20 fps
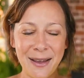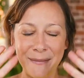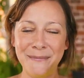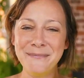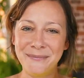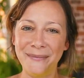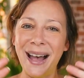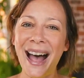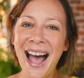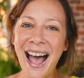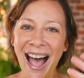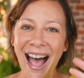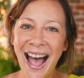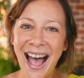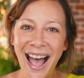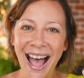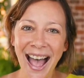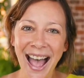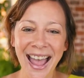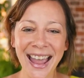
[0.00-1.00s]
Bye.
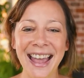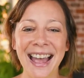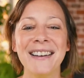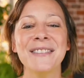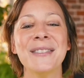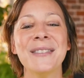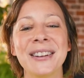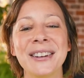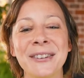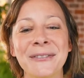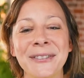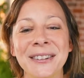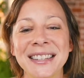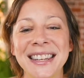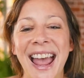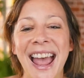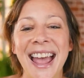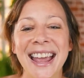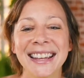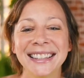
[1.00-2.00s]
Have a wonderful
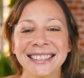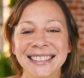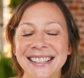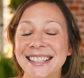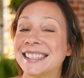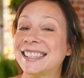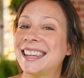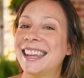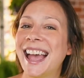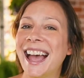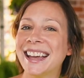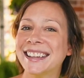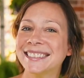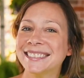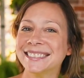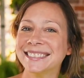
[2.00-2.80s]
day. See ya.